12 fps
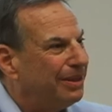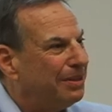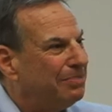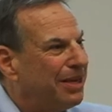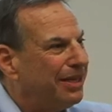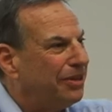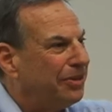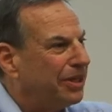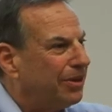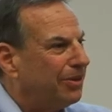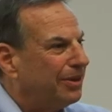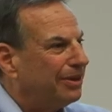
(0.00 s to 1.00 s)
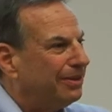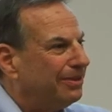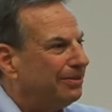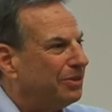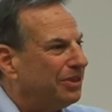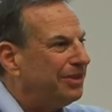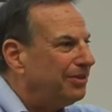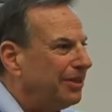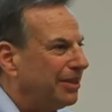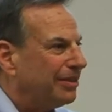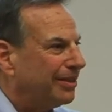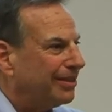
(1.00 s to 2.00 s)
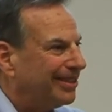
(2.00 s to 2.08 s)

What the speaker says: a year ago. We're still not.